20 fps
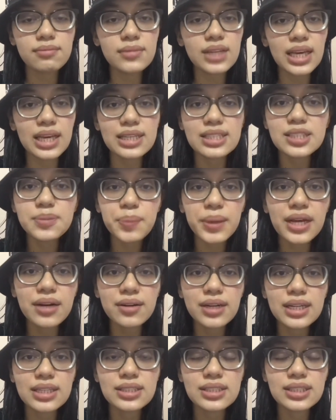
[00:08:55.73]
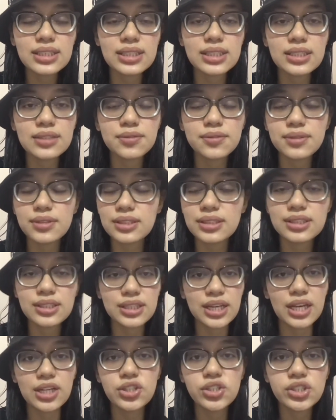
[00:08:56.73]
experience in this
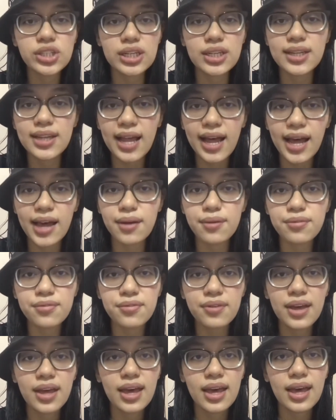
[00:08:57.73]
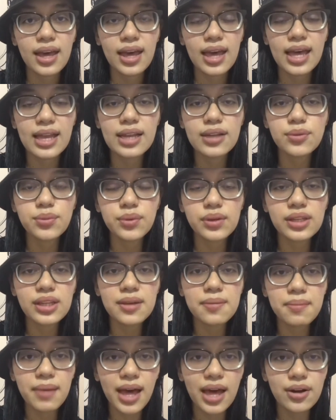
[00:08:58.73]
stage in life, and it really
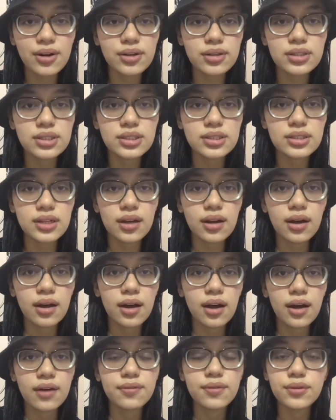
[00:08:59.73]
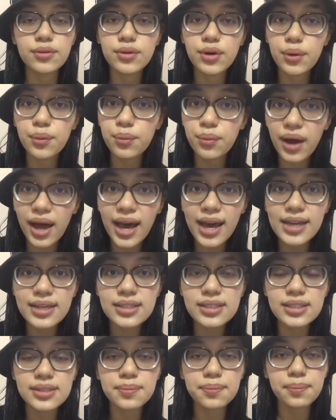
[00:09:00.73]
matters of the right
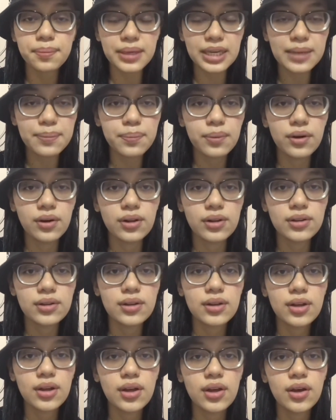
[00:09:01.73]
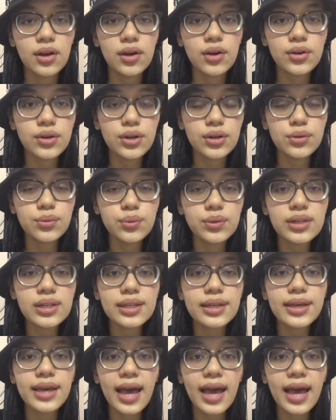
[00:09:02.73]
people who could really